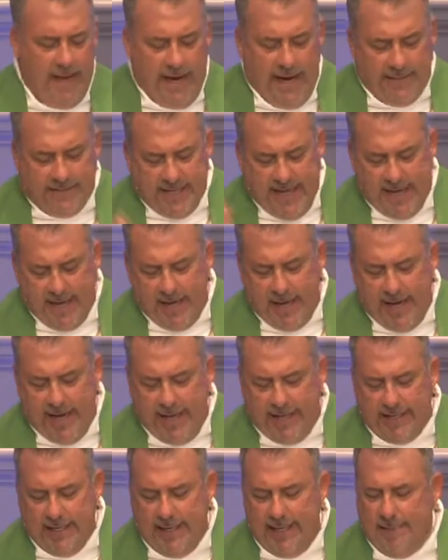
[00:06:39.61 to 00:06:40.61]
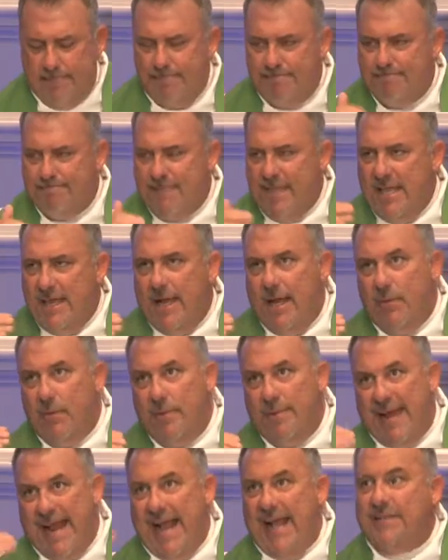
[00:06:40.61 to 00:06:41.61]
It's kind of like
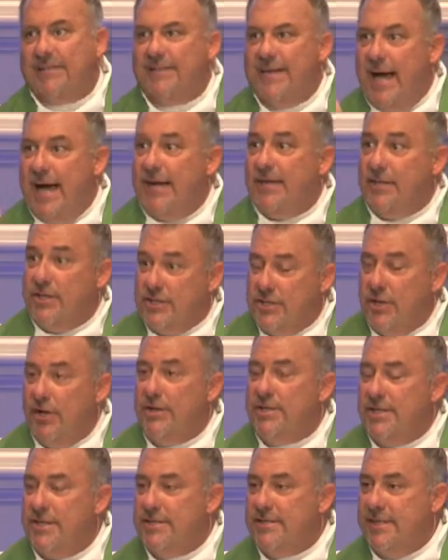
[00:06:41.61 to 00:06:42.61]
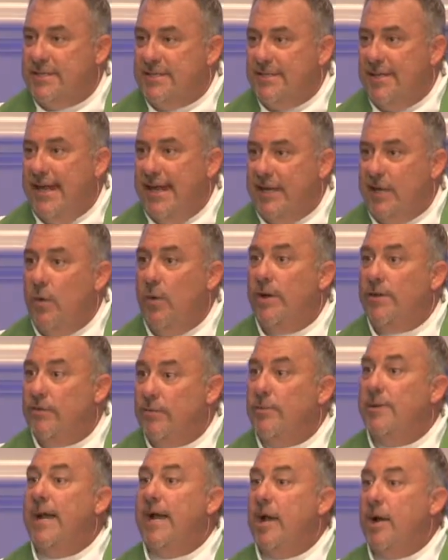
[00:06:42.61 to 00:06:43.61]
when we ask God to search us, it's like going
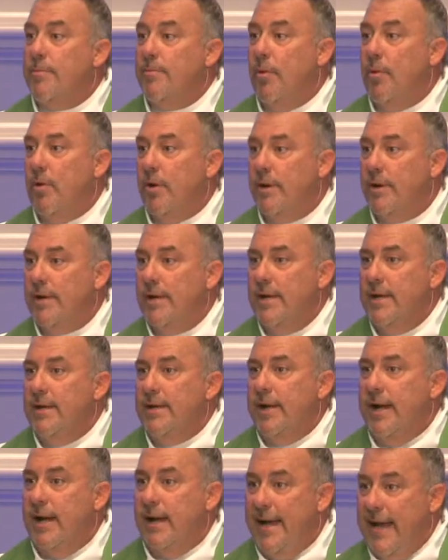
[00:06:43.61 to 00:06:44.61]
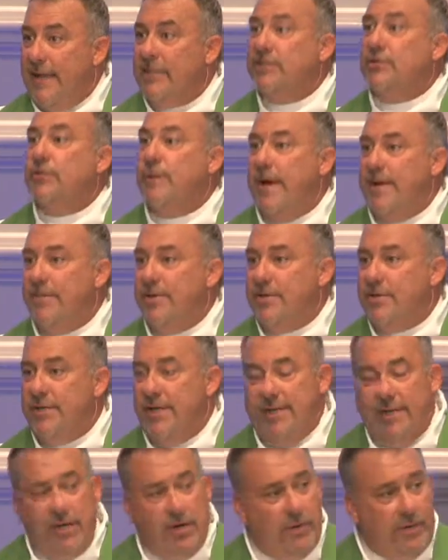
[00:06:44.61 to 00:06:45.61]
through an airport x-ray
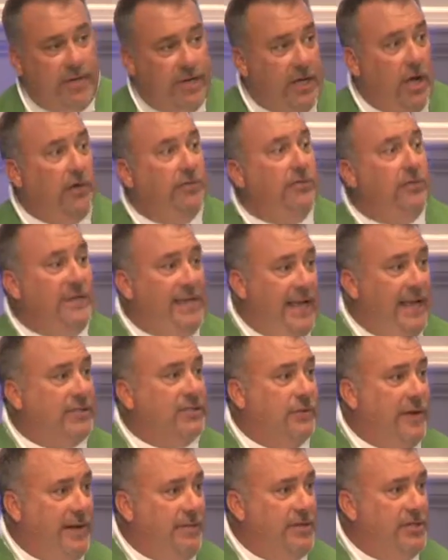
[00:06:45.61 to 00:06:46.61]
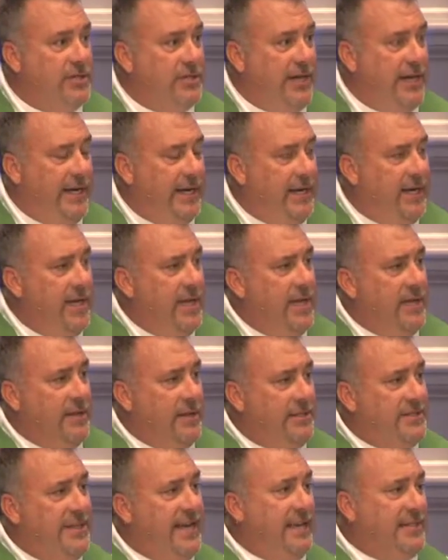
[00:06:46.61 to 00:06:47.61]
machine. You know, you go through the x-ray machine,
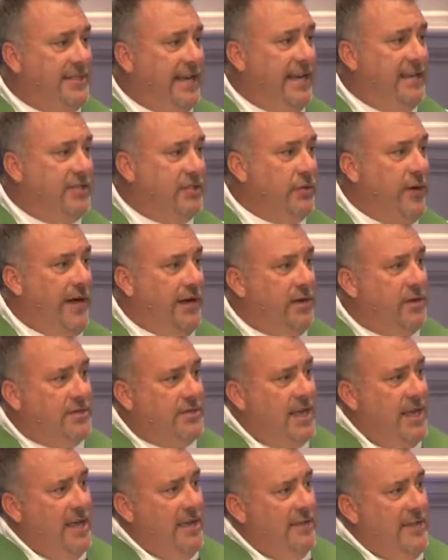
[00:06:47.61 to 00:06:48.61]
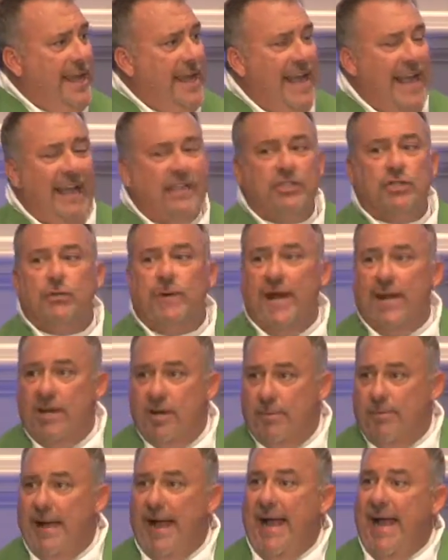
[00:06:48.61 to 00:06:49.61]
the TSA screeners, they x-ray
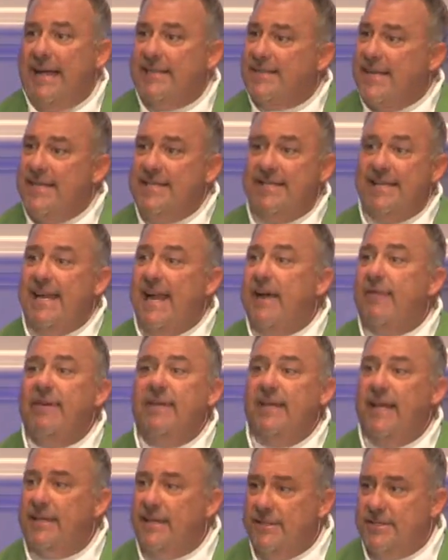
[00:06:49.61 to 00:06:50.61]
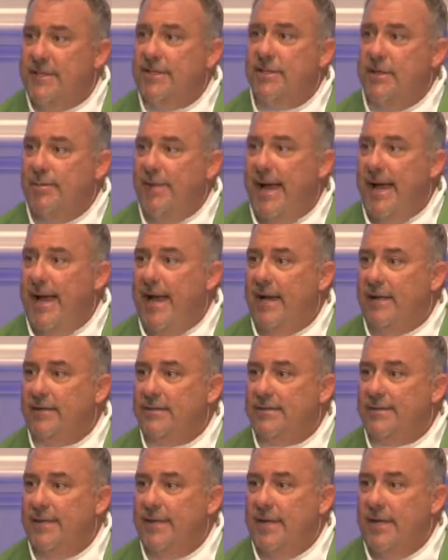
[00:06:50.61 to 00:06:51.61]
your bags, they see everything that's in your
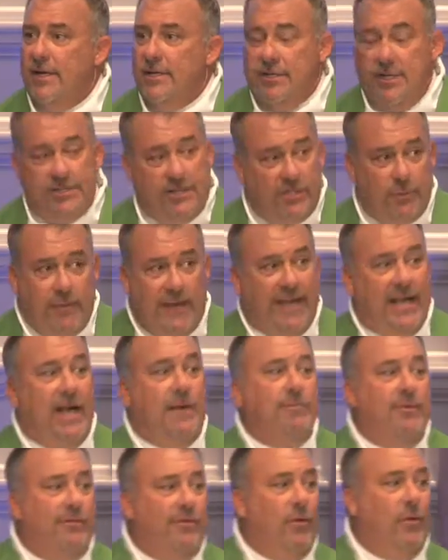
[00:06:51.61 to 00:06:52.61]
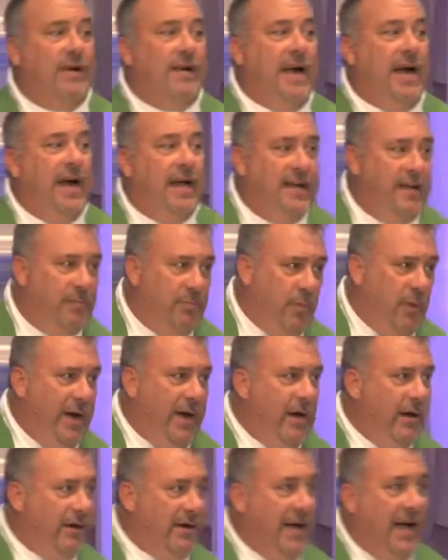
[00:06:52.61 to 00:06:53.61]
bags. Just as we come before God in
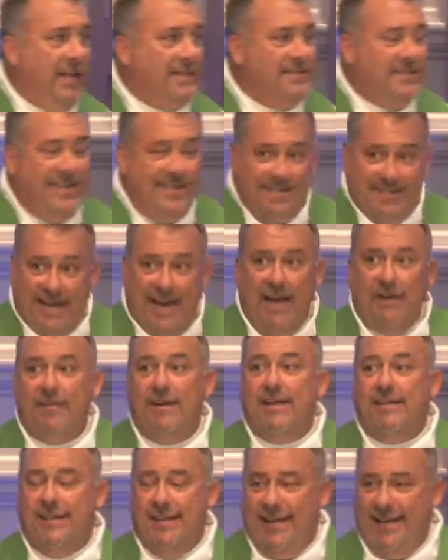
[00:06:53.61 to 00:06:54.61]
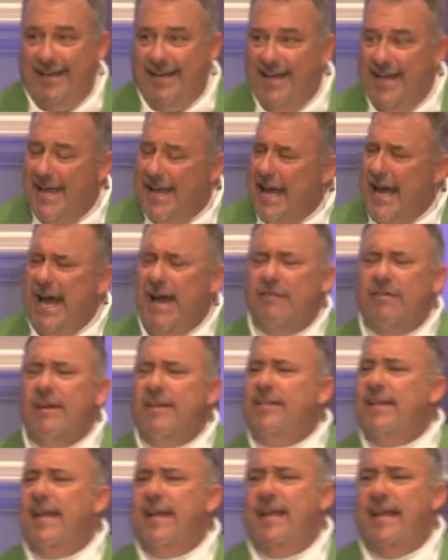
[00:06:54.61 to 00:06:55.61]
prayer, God sees everything,
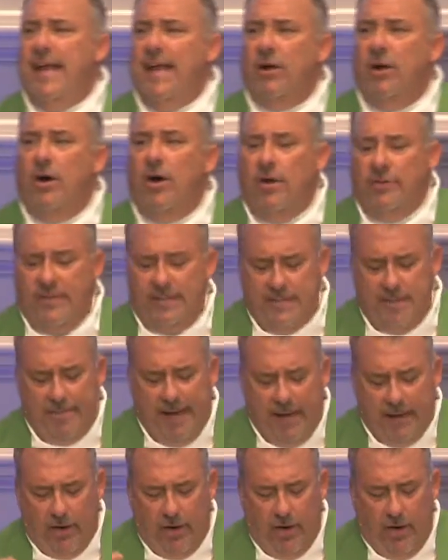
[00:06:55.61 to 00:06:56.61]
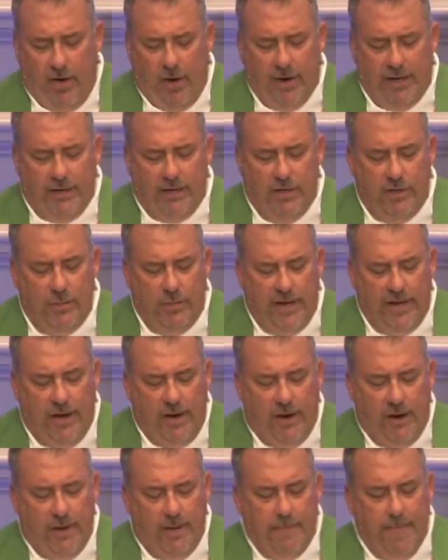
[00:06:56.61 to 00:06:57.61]
everything at all that's about our heart and who we
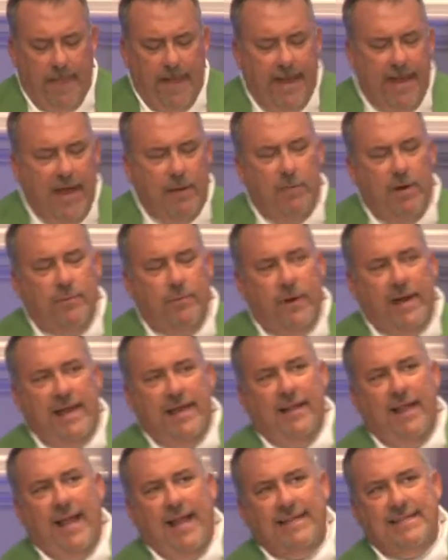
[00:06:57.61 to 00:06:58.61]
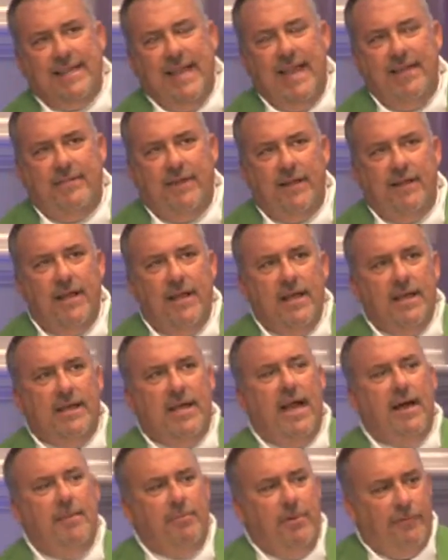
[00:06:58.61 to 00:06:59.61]
are. And when we, like David,
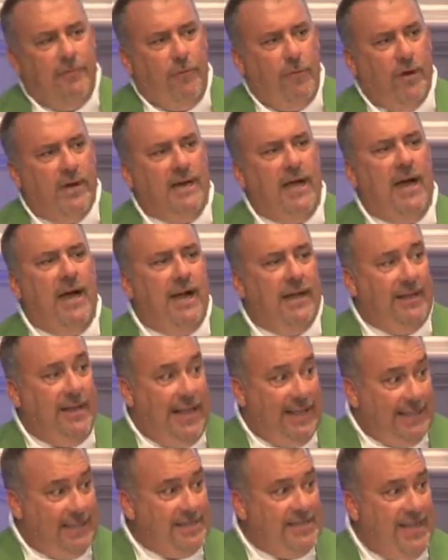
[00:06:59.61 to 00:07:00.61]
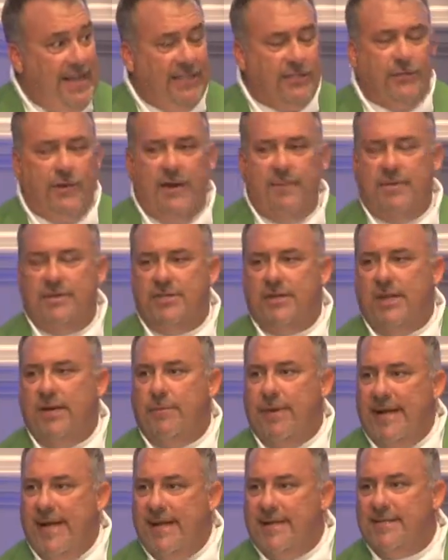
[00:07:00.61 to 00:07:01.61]
come before God like this x-ray machine,
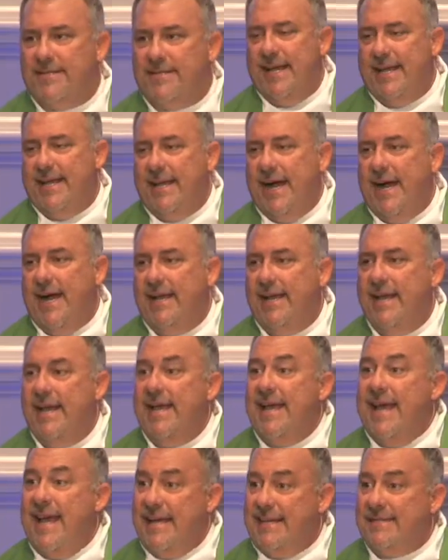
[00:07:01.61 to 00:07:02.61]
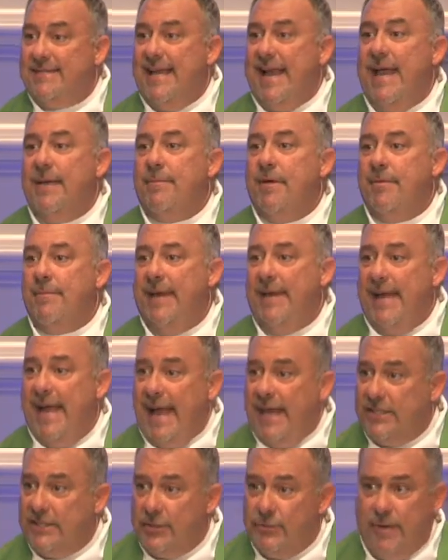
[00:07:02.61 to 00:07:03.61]
we need to God, examine me,
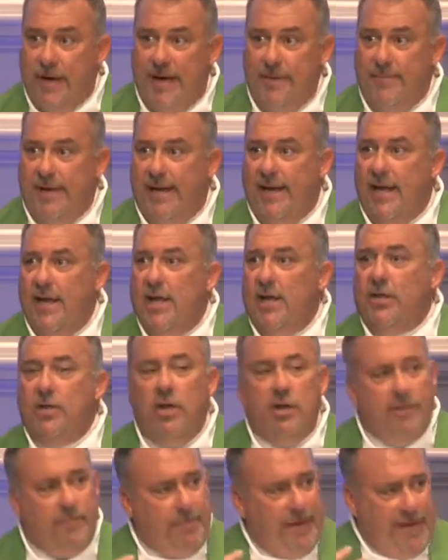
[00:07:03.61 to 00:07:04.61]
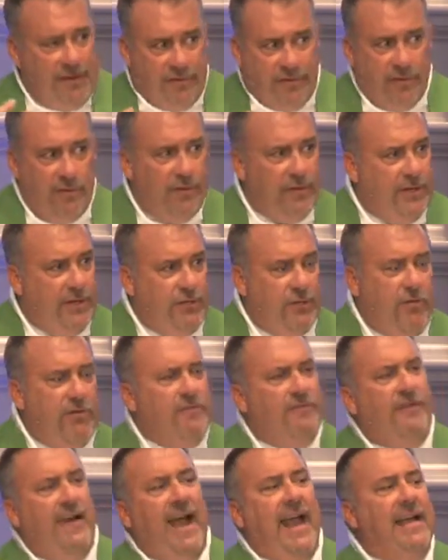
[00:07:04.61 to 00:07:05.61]
x-ray me, look me through and through,
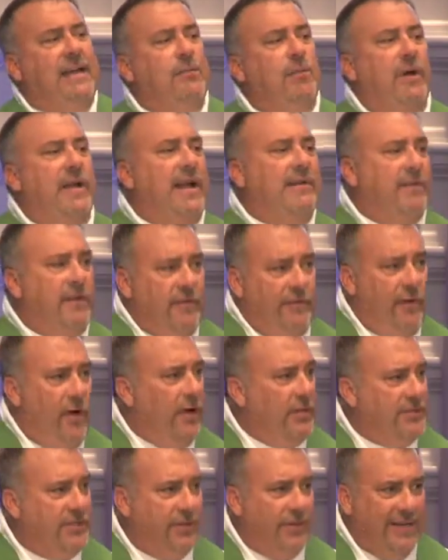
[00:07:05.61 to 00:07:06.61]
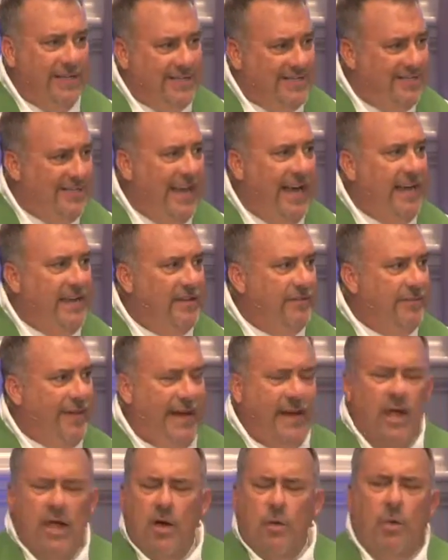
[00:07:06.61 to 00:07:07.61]
find whatever faults are inside of
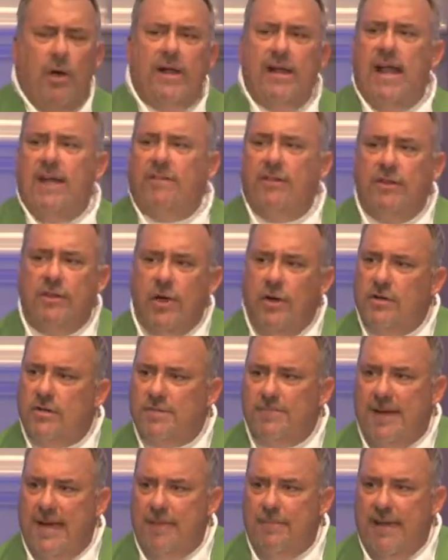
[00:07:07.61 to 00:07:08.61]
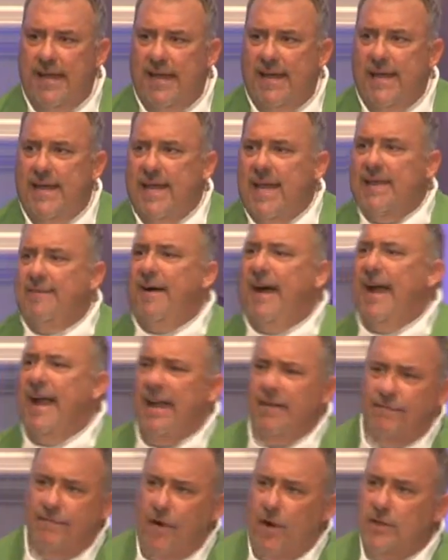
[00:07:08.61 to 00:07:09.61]
me, whatever those may be. If I
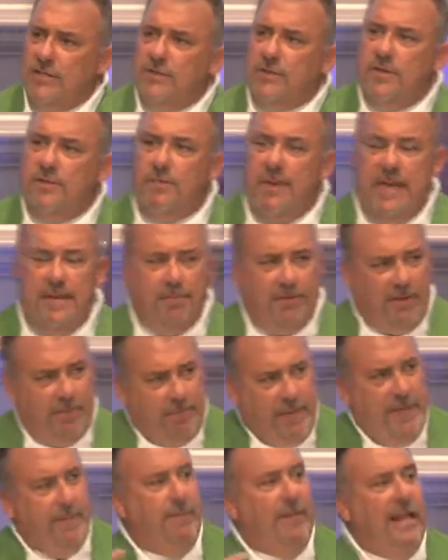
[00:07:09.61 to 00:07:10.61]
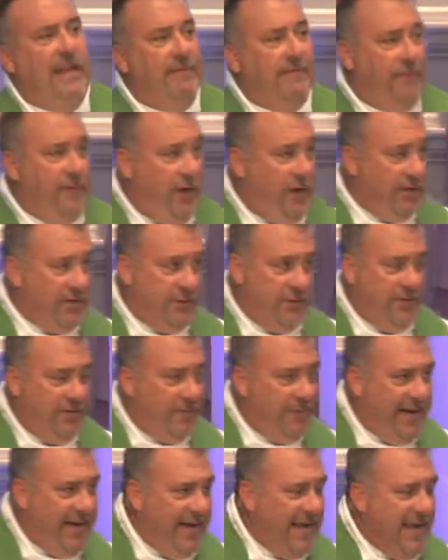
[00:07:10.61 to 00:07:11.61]
have faults with people, if people have faults with
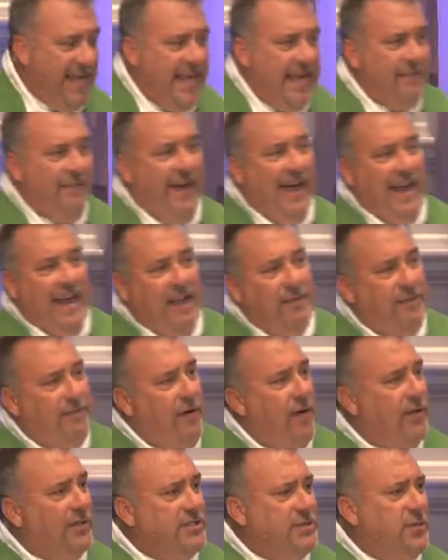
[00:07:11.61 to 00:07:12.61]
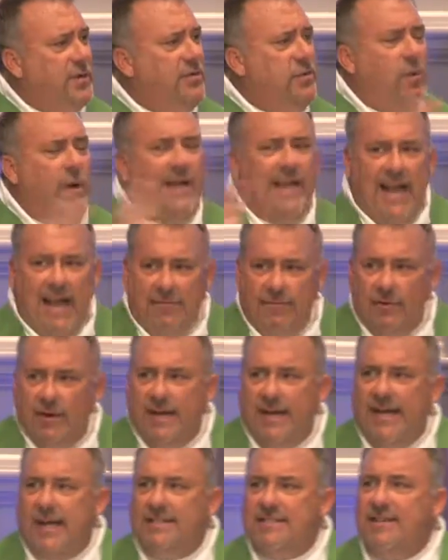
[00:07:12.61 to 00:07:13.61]
me, if I have faults with whatever it
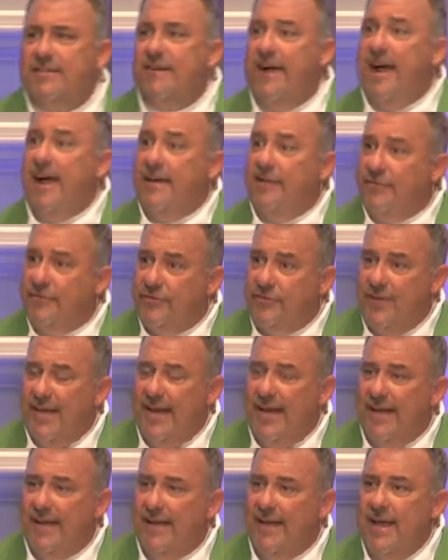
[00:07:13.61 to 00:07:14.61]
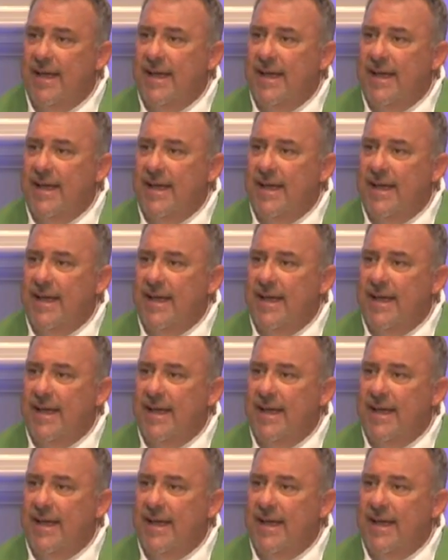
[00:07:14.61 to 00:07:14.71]
is, if I have sinned,